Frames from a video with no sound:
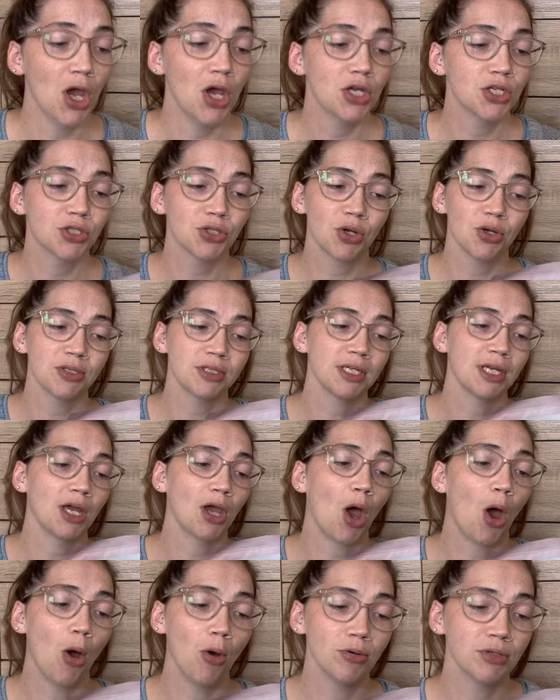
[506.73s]
sourcing
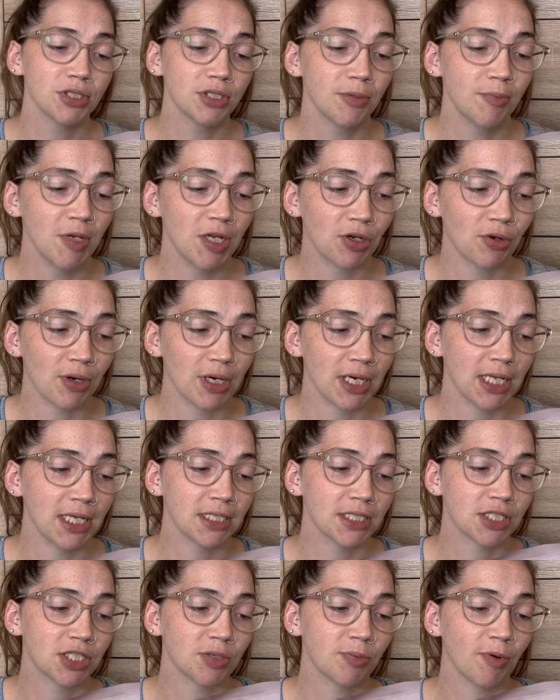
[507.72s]
wholesome
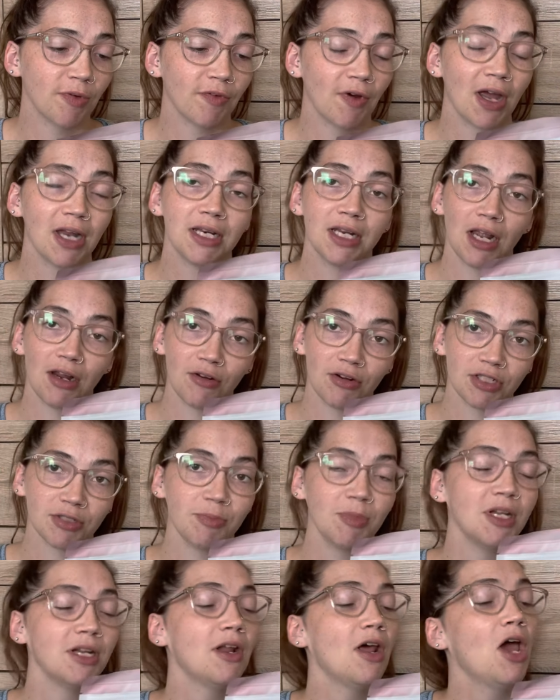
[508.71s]
ingredients to provide
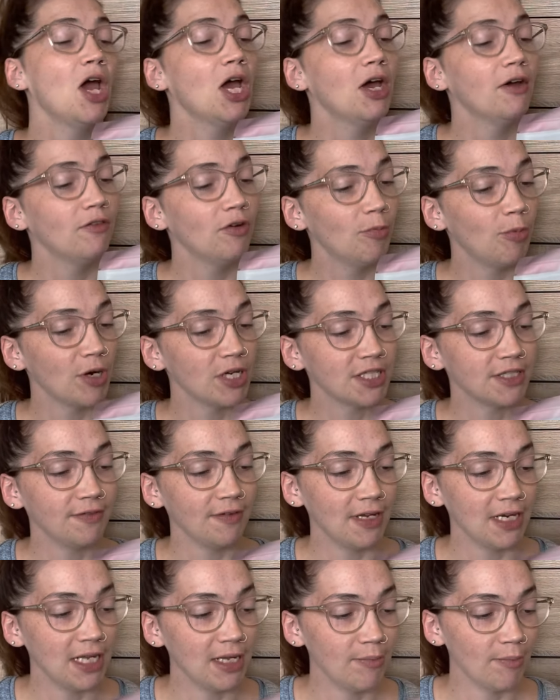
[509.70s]
nourishment for
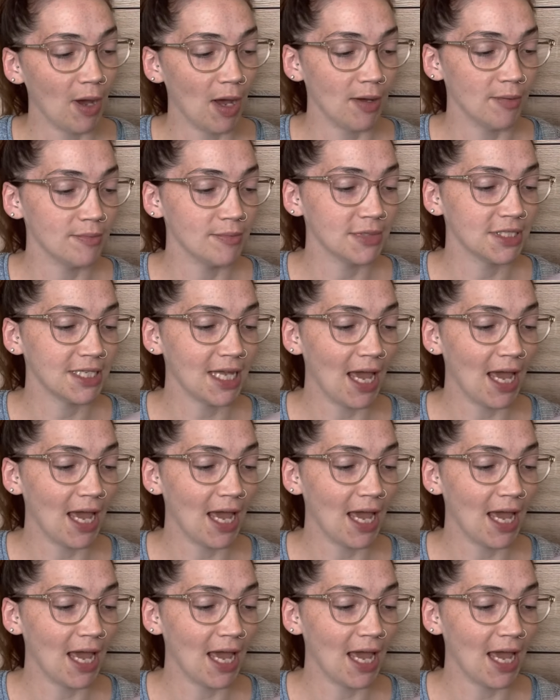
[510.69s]
breastfeeding mums.